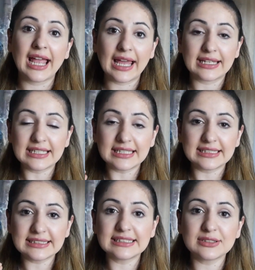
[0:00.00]
And
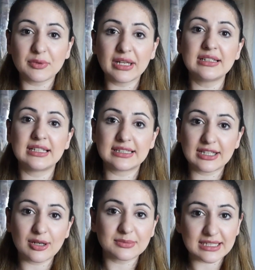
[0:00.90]
this is when it
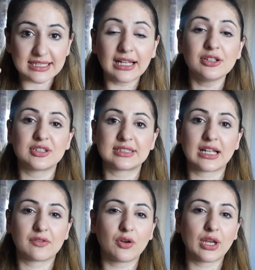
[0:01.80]
comes and tell
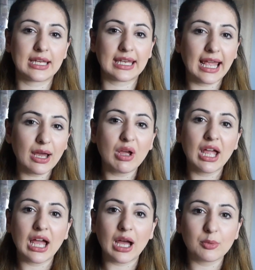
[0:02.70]
yourself, okay, now
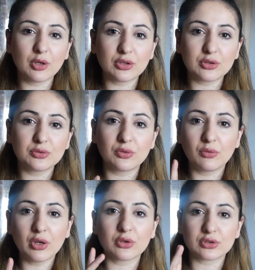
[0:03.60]
I'm gonna do
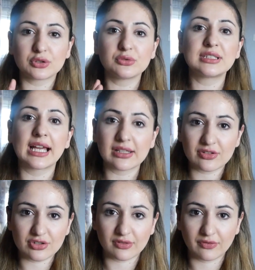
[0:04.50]
1 or 2
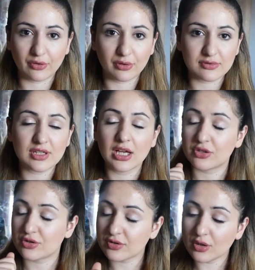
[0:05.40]
texture photos.
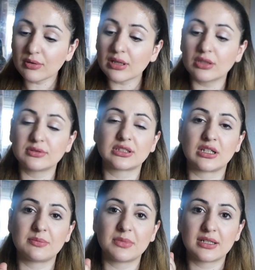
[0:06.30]
Just go close
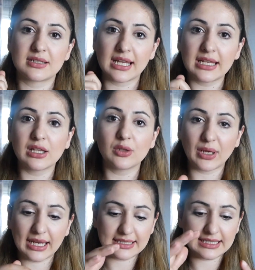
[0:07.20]
up, take a look
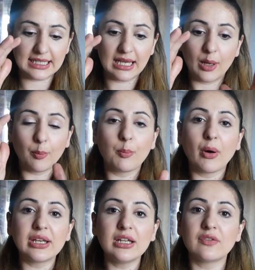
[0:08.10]
at the
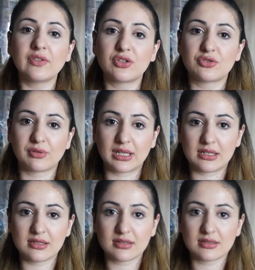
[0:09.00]
body of the
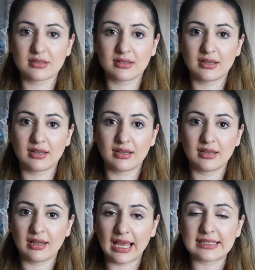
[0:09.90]
trees
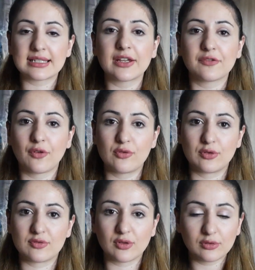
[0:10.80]
and take
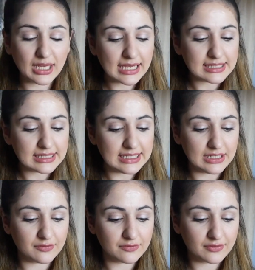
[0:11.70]
photos, or look at the
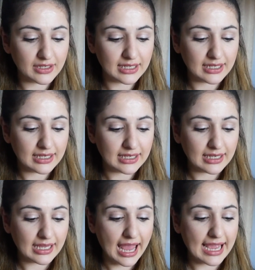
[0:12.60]
leaf
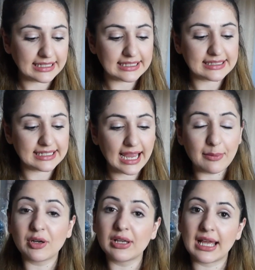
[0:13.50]
and get the
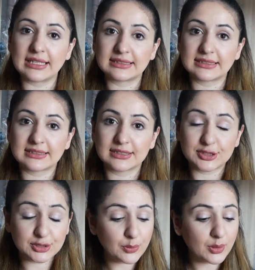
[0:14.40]
camera lens
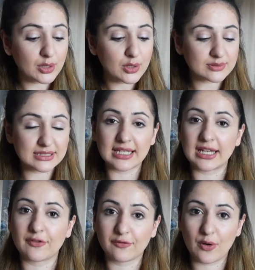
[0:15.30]
so close and
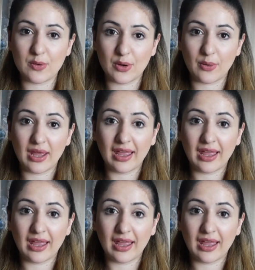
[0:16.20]
take a photo.